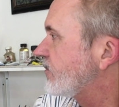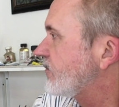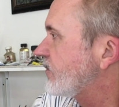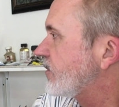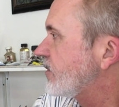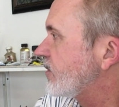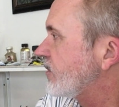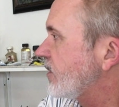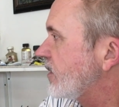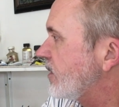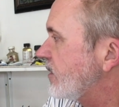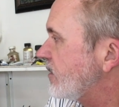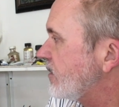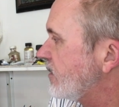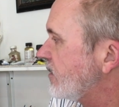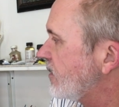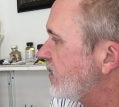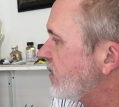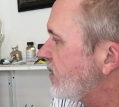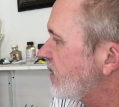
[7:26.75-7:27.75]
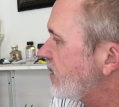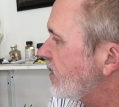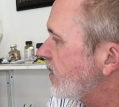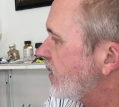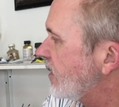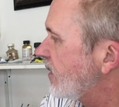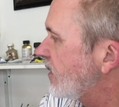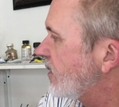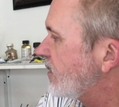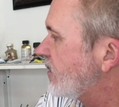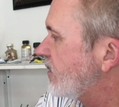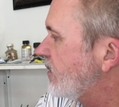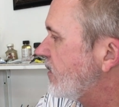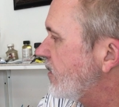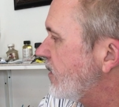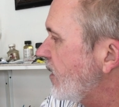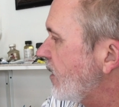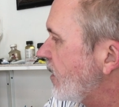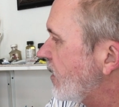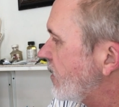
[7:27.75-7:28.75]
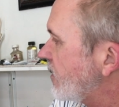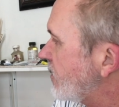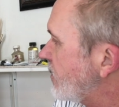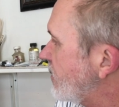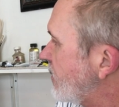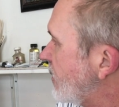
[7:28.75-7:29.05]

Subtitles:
filled in. And then